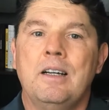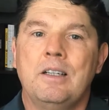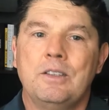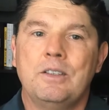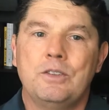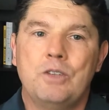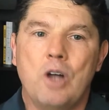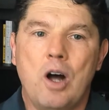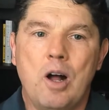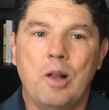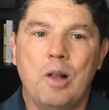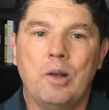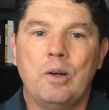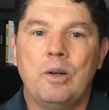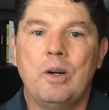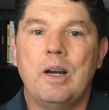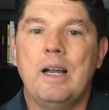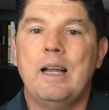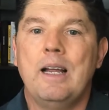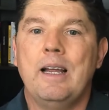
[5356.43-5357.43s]

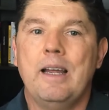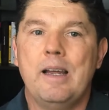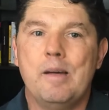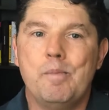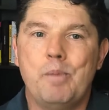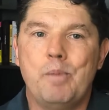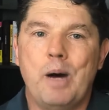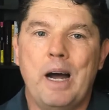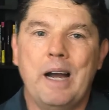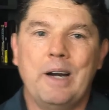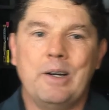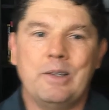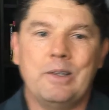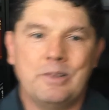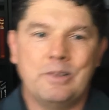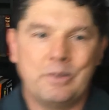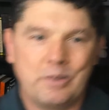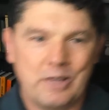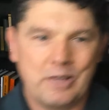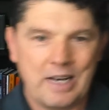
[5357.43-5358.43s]
dollar empire.
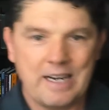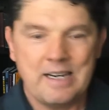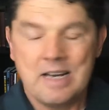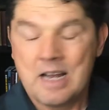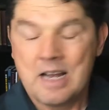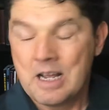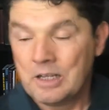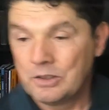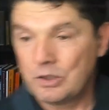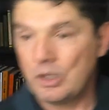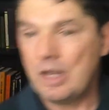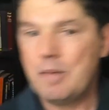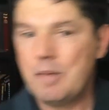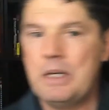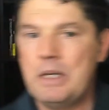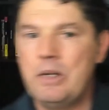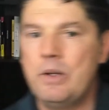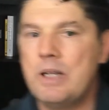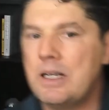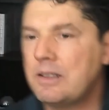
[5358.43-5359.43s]
Okay. So let me
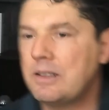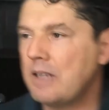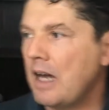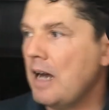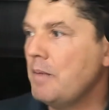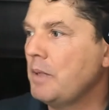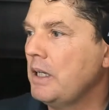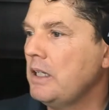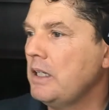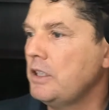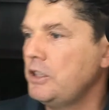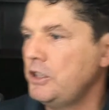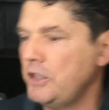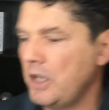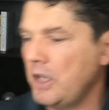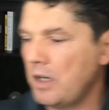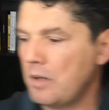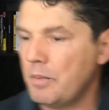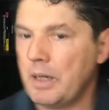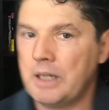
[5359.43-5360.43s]
do this. I'm going to
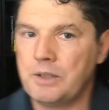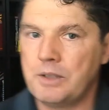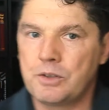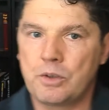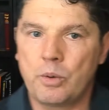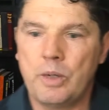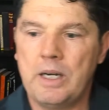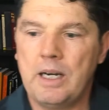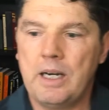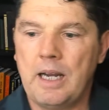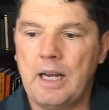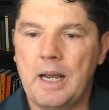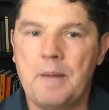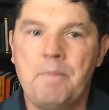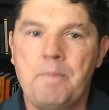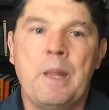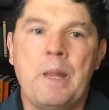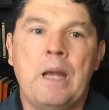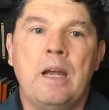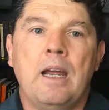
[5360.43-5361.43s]
share my screen again
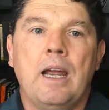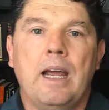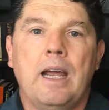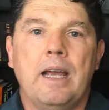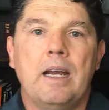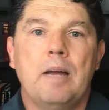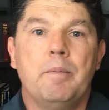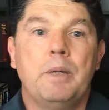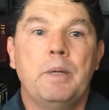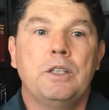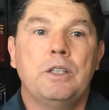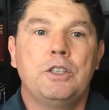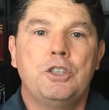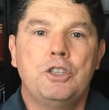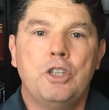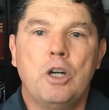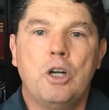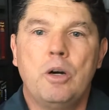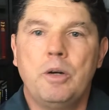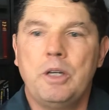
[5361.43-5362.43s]
and I'm going to
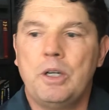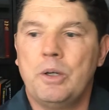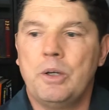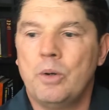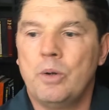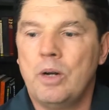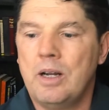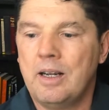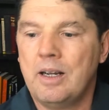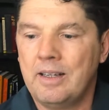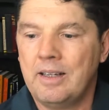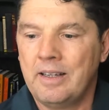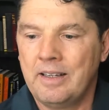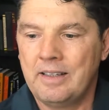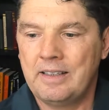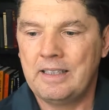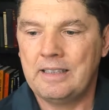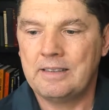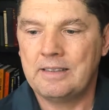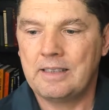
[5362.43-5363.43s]
show you
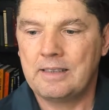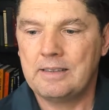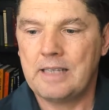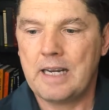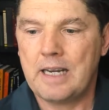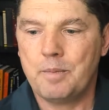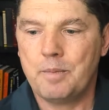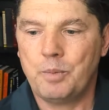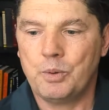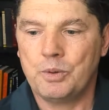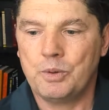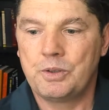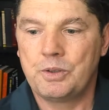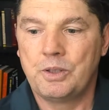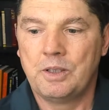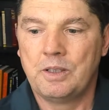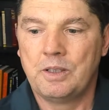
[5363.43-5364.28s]
these examples.